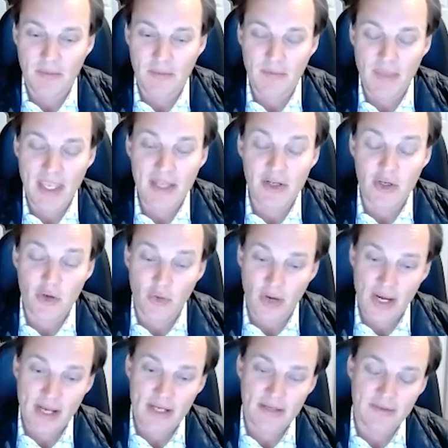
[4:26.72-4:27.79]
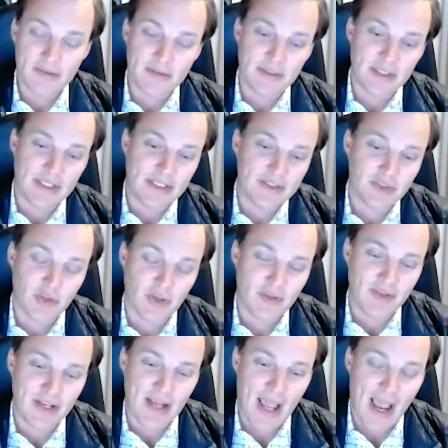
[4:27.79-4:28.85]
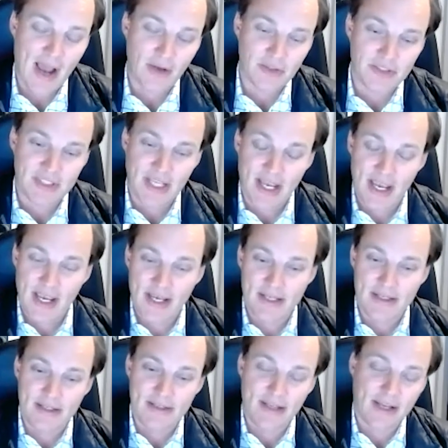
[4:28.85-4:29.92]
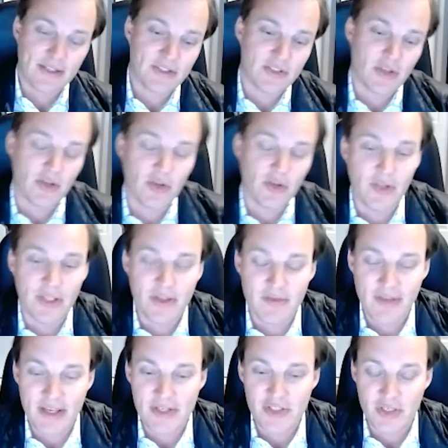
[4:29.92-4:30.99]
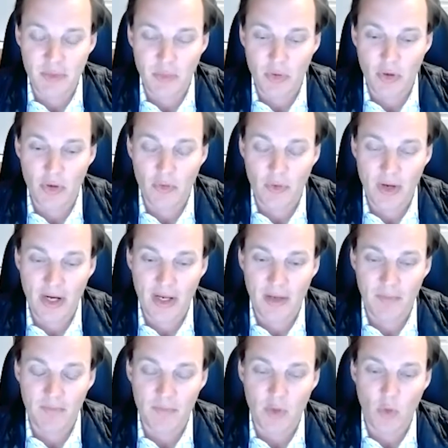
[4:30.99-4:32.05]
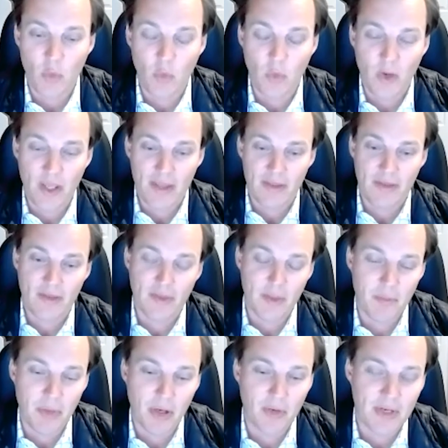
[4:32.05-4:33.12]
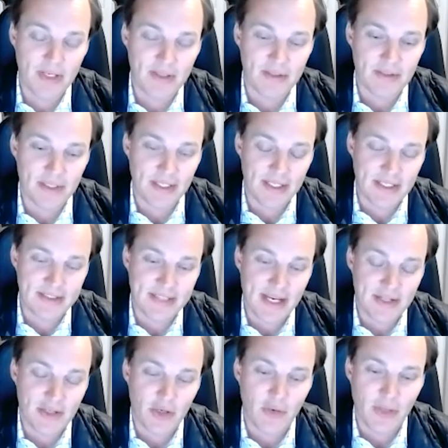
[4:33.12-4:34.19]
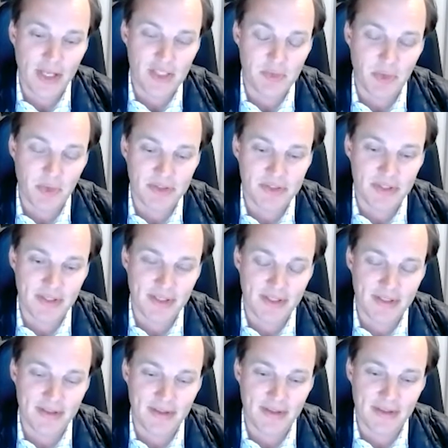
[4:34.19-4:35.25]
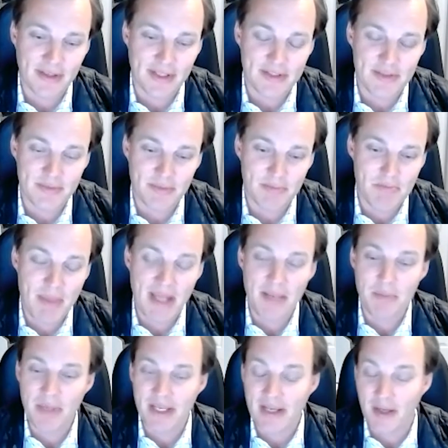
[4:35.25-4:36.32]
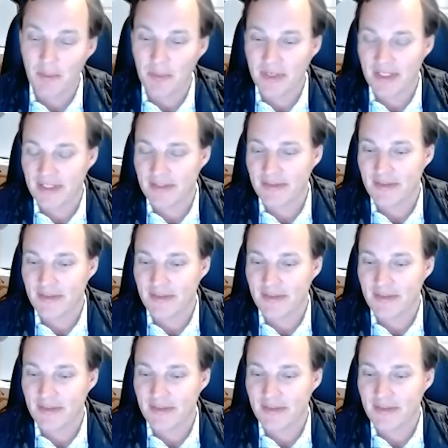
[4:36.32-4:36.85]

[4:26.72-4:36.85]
integrate sort of an outside external innovation program with Boeing technical experts. As many big companies